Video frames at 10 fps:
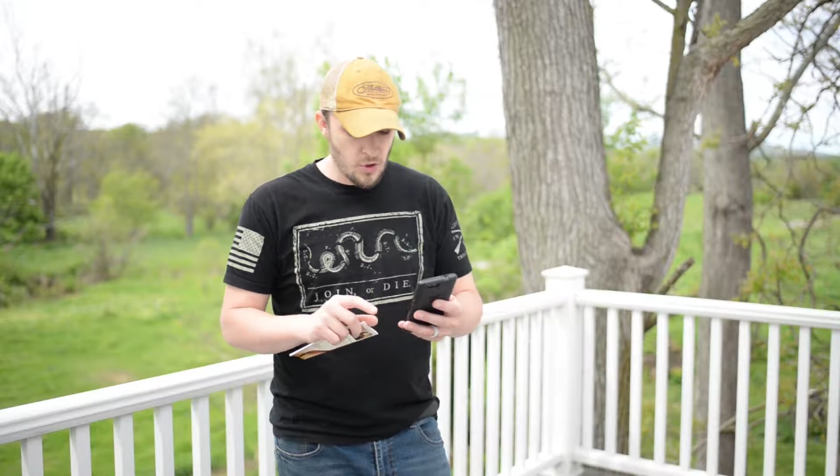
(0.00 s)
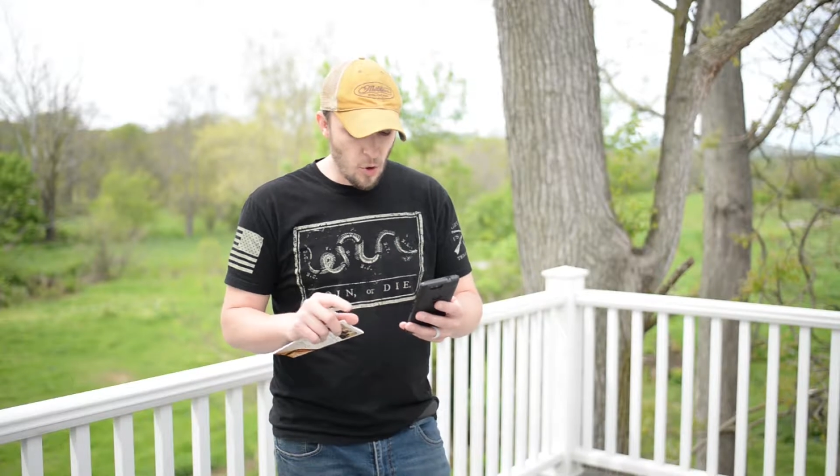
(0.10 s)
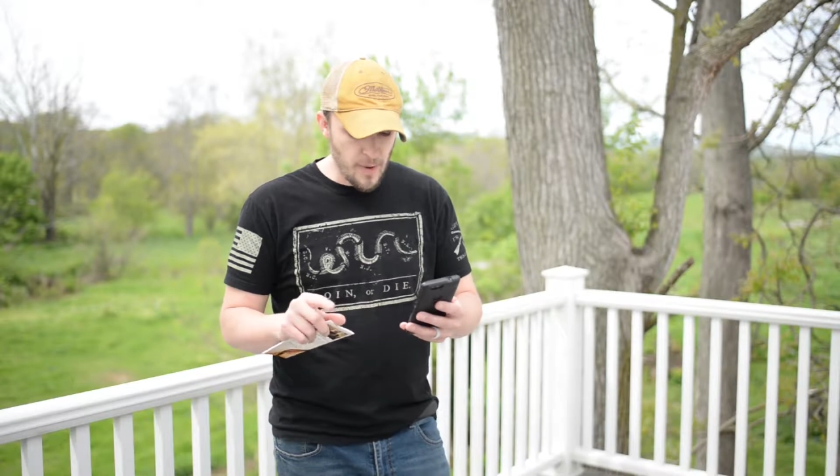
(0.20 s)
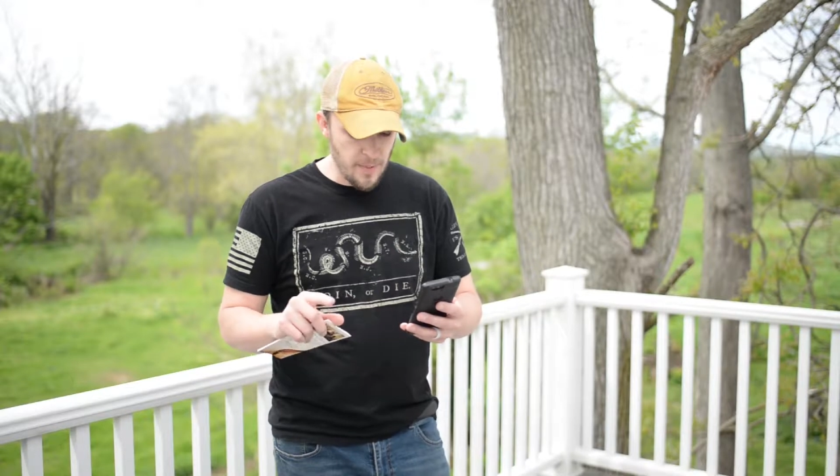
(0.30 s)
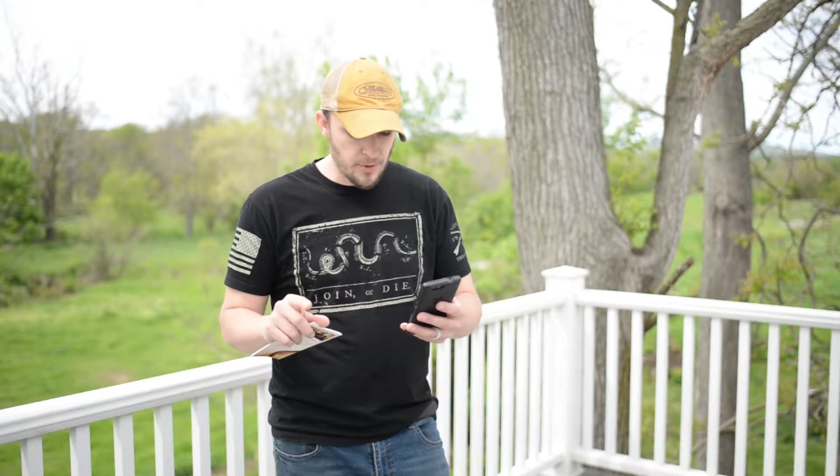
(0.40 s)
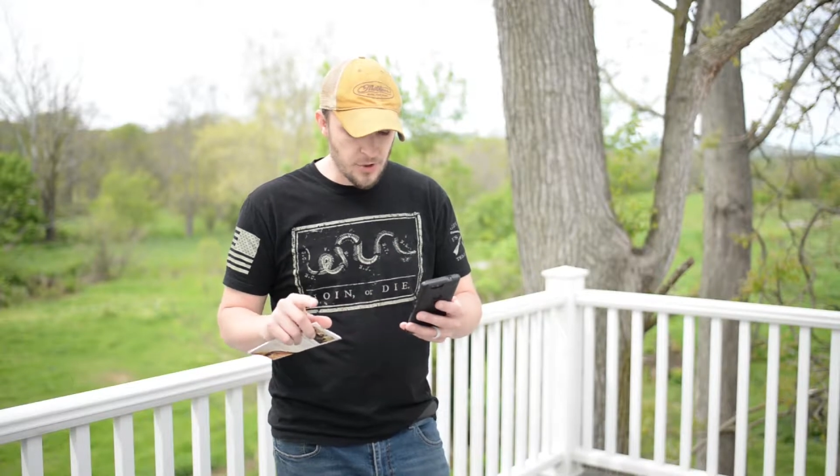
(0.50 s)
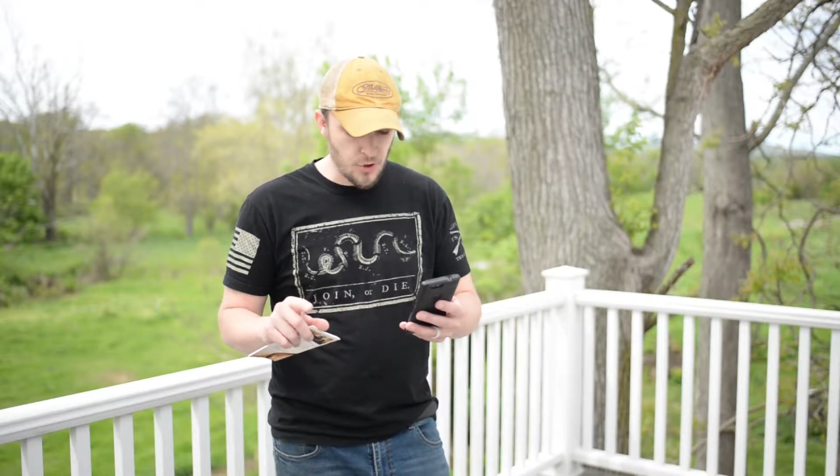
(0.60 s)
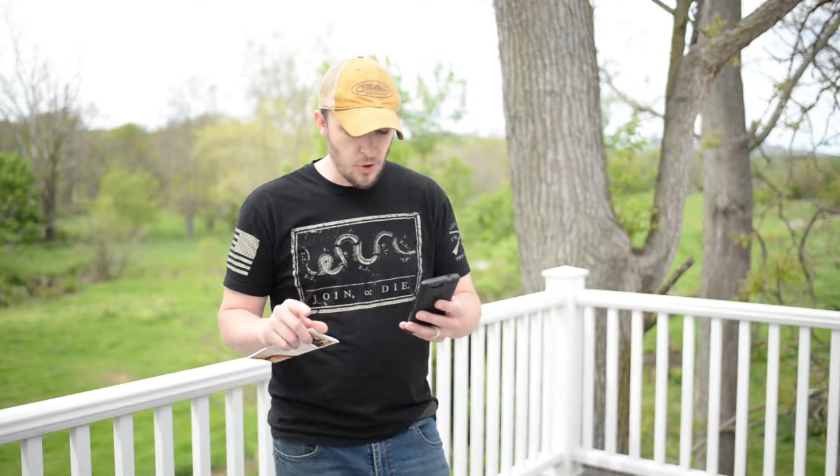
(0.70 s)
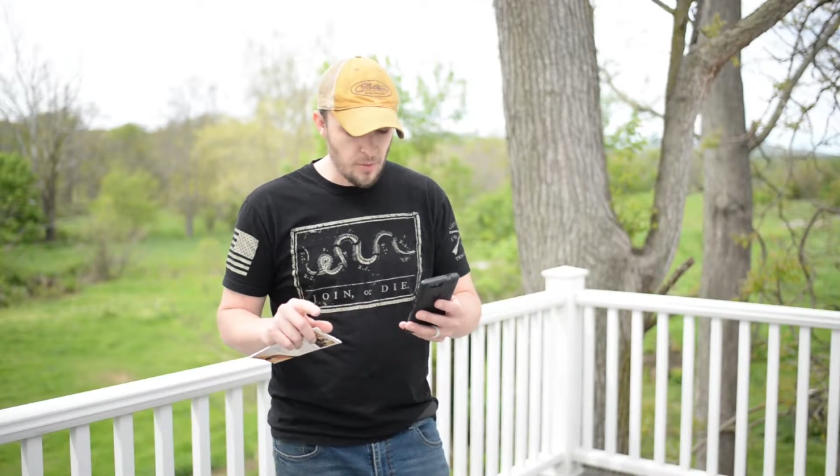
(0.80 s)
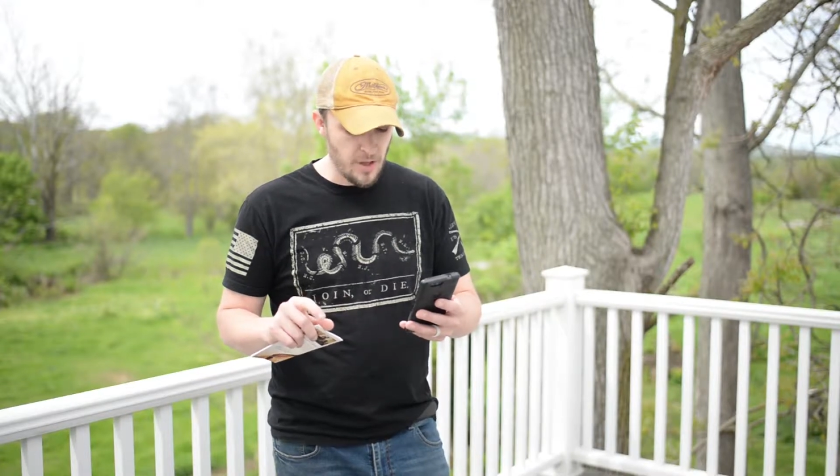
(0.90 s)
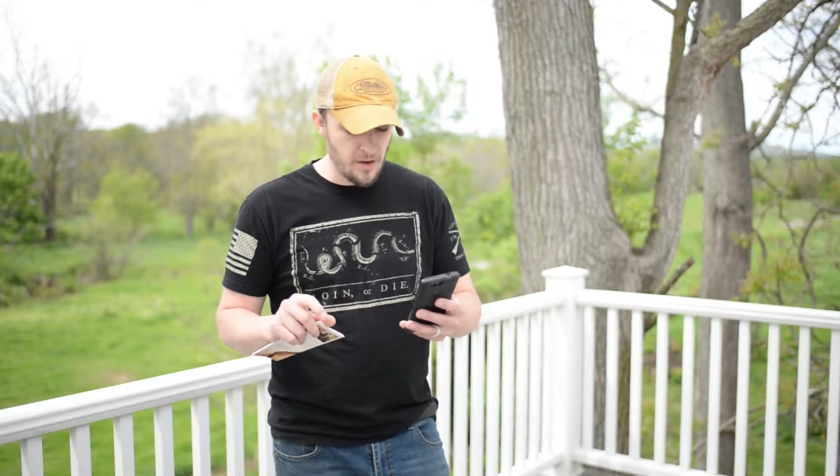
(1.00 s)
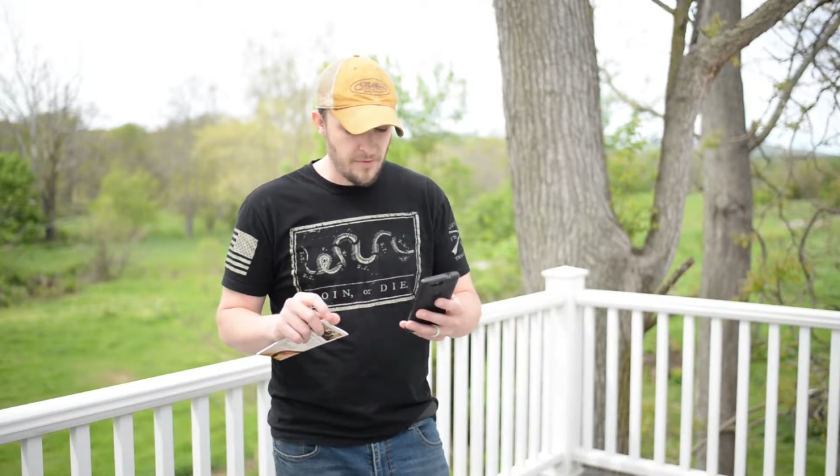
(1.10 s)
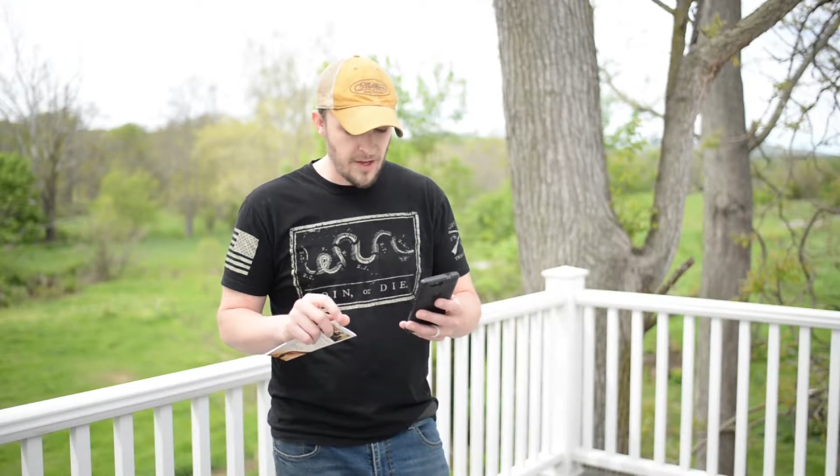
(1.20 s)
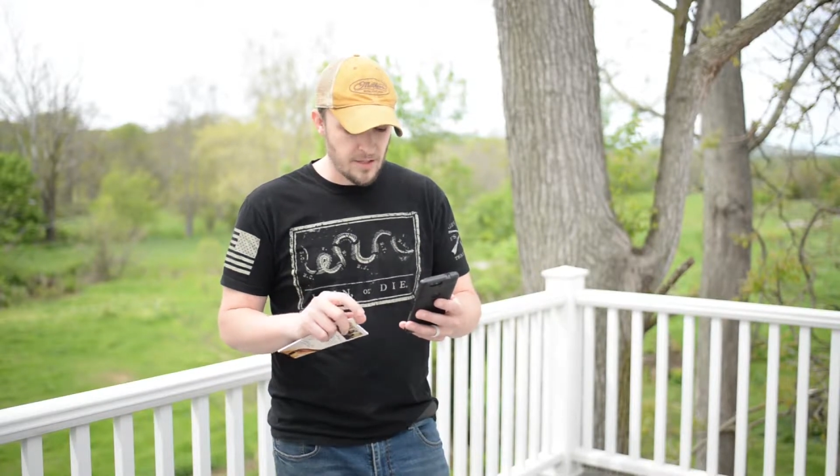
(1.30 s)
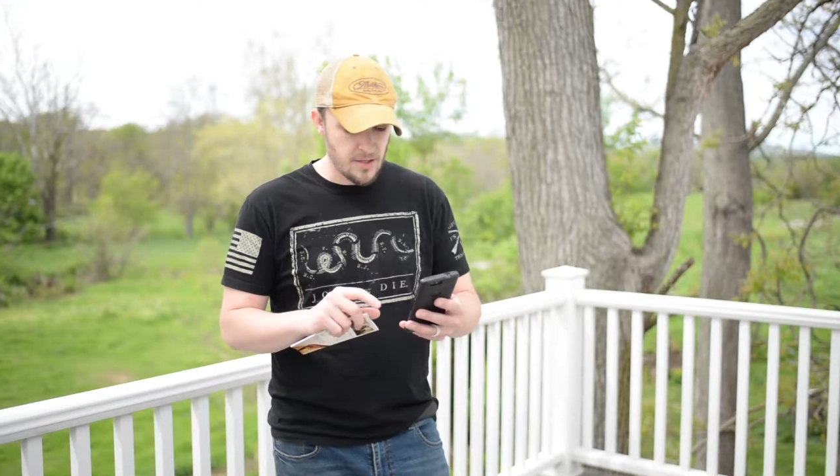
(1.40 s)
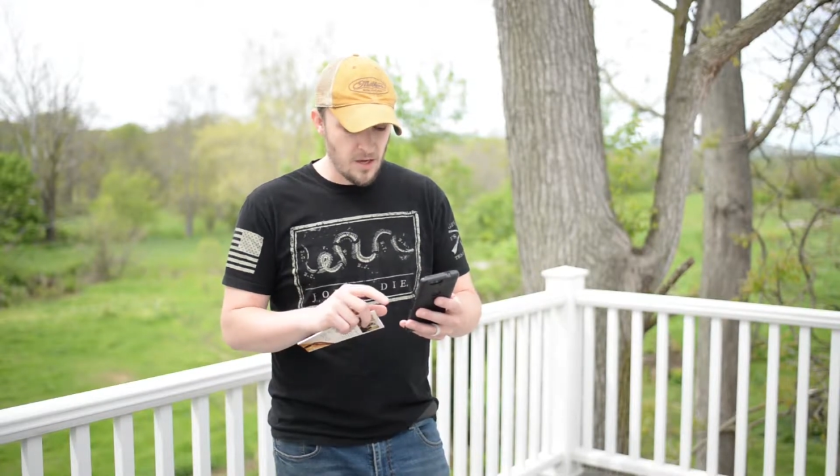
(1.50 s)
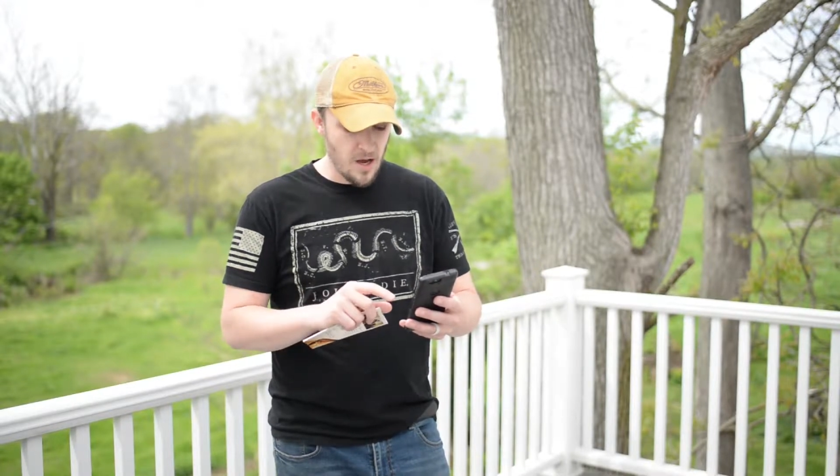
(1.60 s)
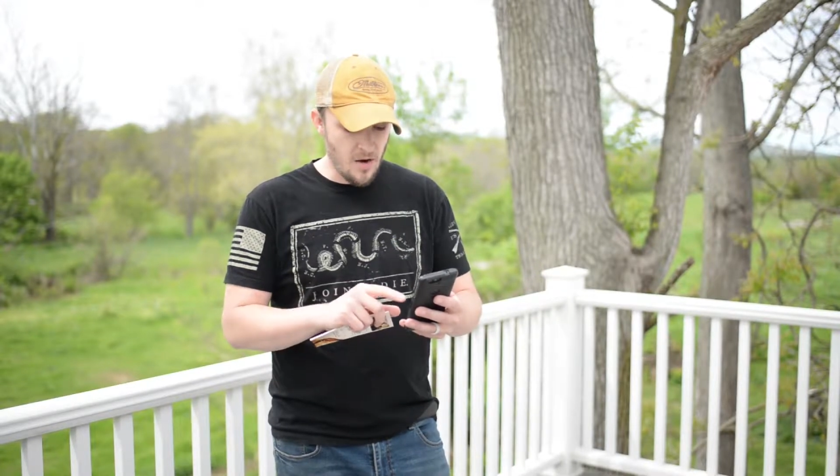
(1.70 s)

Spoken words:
No people to whom the events